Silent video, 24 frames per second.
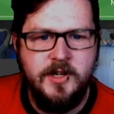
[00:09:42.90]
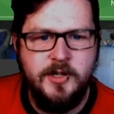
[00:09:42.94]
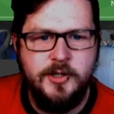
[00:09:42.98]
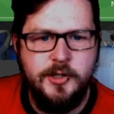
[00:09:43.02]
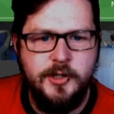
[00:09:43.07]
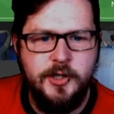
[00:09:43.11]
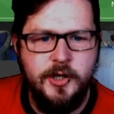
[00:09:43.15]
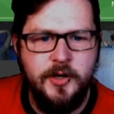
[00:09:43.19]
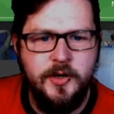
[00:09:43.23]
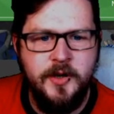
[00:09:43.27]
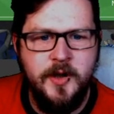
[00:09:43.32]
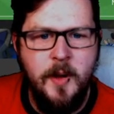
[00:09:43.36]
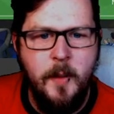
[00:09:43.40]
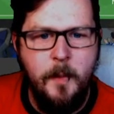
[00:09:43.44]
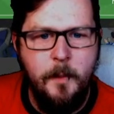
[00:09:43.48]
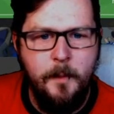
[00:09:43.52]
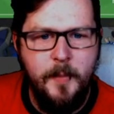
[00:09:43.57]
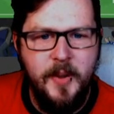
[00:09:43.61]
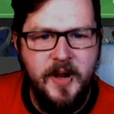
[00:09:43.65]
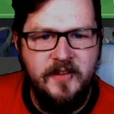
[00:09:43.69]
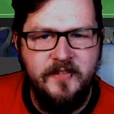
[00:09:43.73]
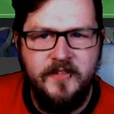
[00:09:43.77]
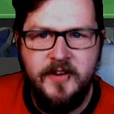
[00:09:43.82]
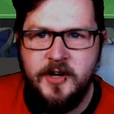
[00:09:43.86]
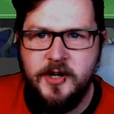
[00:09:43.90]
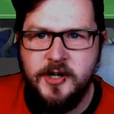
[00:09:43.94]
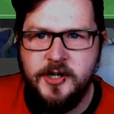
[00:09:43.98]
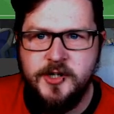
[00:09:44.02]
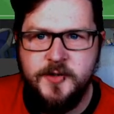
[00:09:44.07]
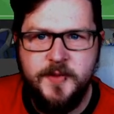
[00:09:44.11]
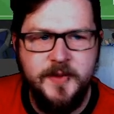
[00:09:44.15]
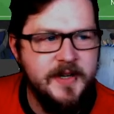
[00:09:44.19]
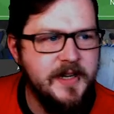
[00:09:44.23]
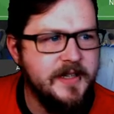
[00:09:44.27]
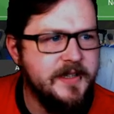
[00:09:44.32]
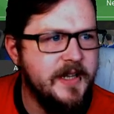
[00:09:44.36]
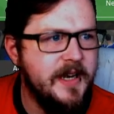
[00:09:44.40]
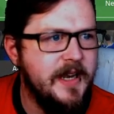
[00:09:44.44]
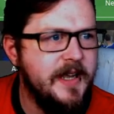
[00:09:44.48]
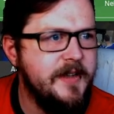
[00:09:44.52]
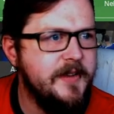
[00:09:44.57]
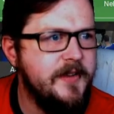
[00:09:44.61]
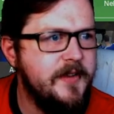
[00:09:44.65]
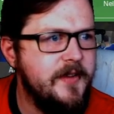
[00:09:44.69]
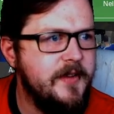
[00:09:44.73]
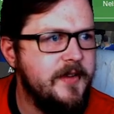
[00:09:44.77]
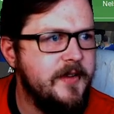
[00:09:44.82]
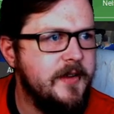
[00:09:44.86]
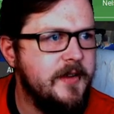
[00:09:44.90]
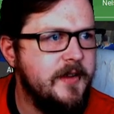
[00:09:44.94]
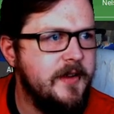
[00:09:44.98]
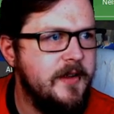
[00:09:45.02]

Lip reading: Chuck a bit of encouragement at the lads.